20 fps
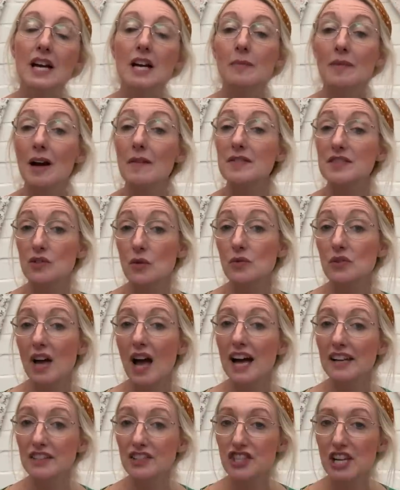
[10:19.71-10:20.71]
but I've still not
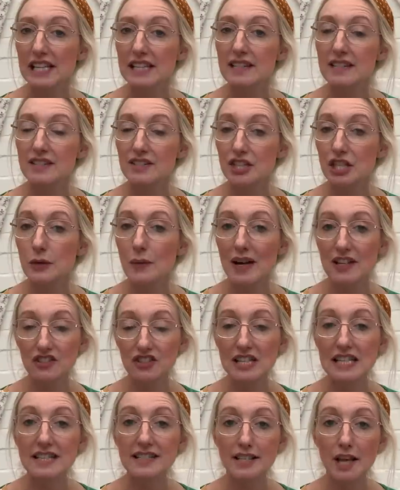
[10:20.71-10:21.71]
had a chance to
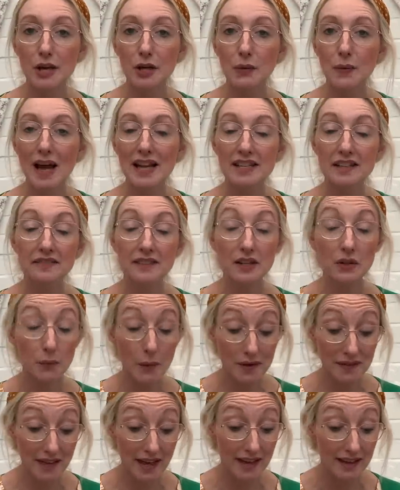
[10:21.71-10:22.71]
actually sew anything
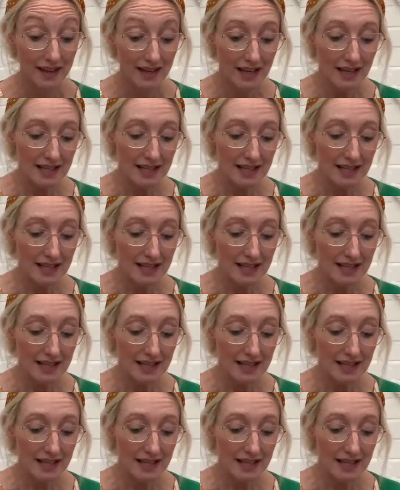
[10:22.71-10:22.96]
with it.